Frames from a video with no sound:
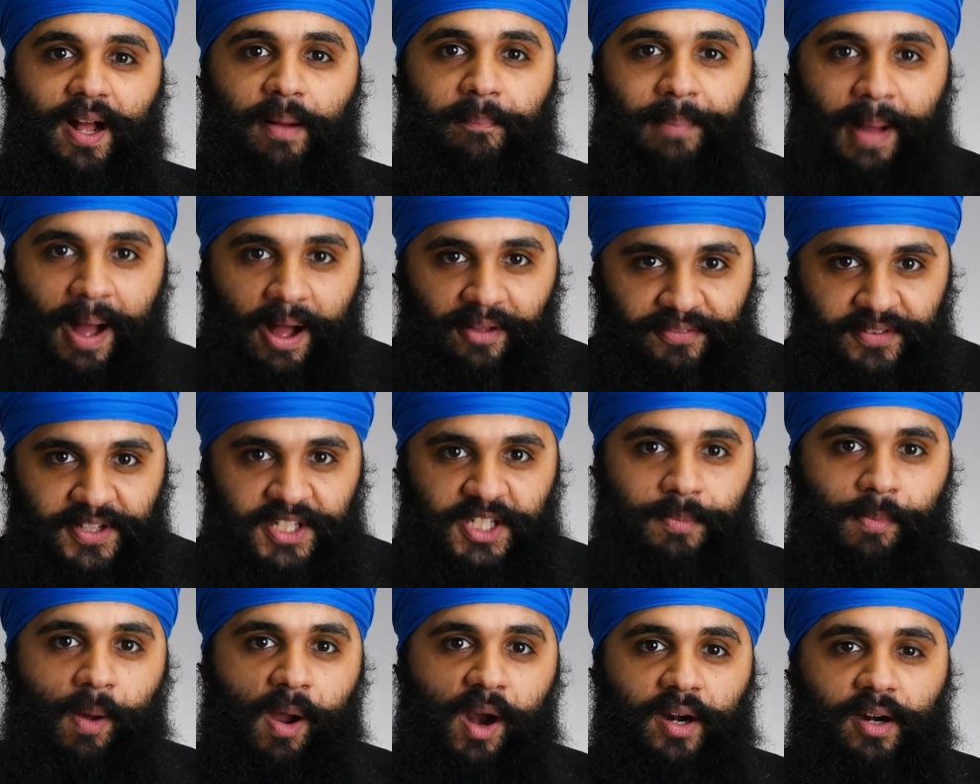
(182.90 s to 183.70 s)
about
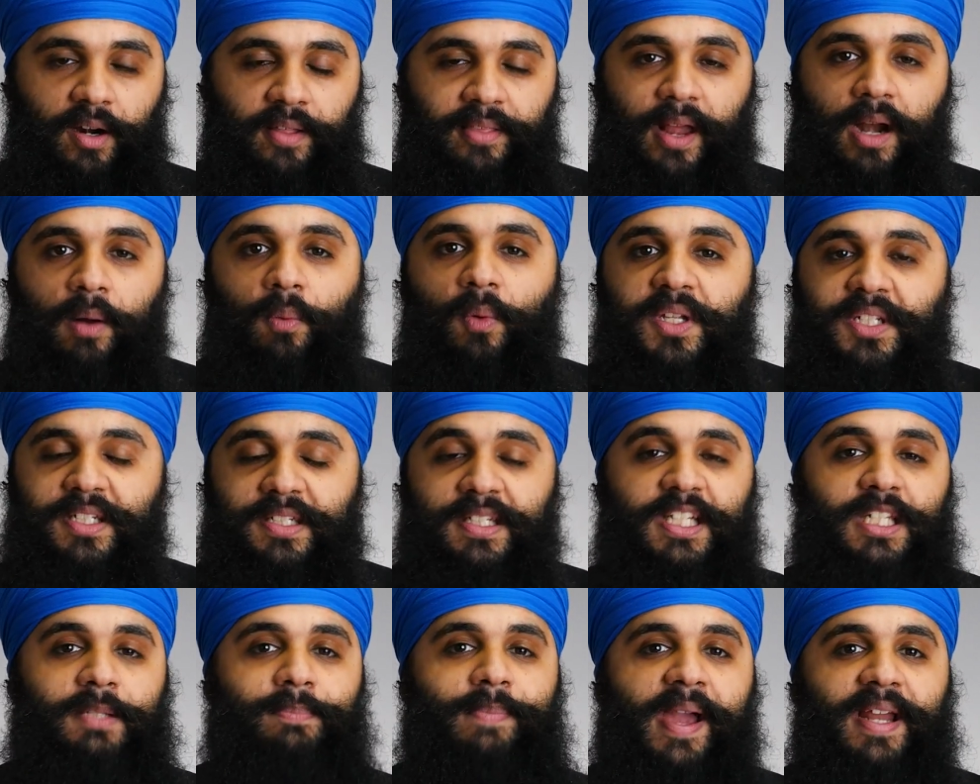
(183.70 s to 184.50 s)
this monitor that I wasn't
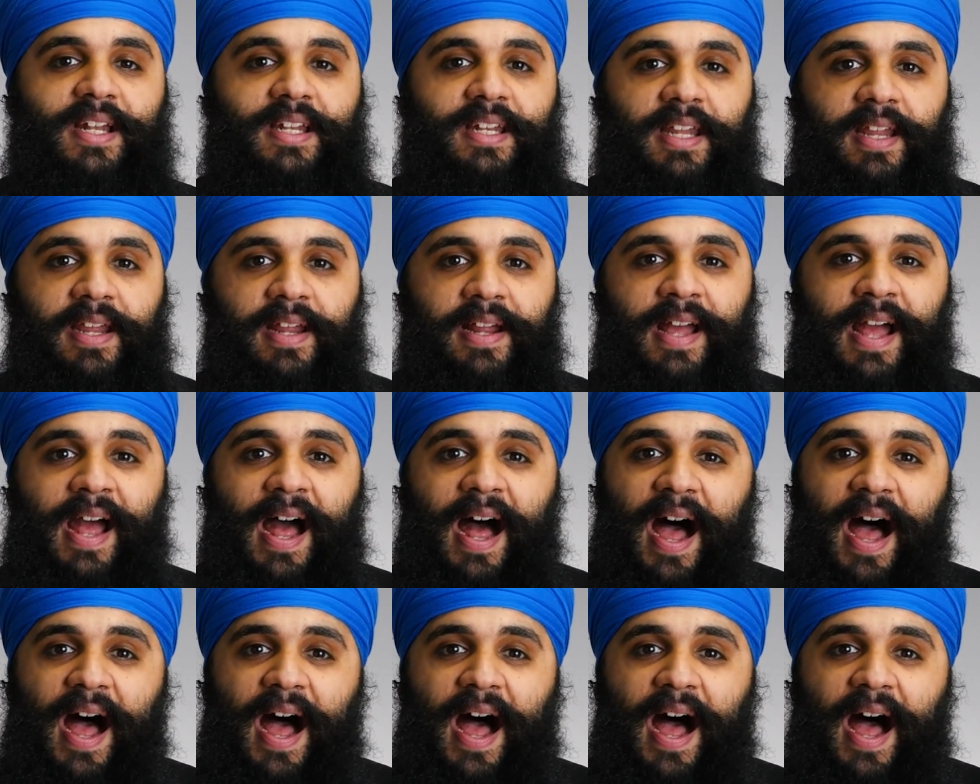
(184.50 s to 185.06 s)
expecting.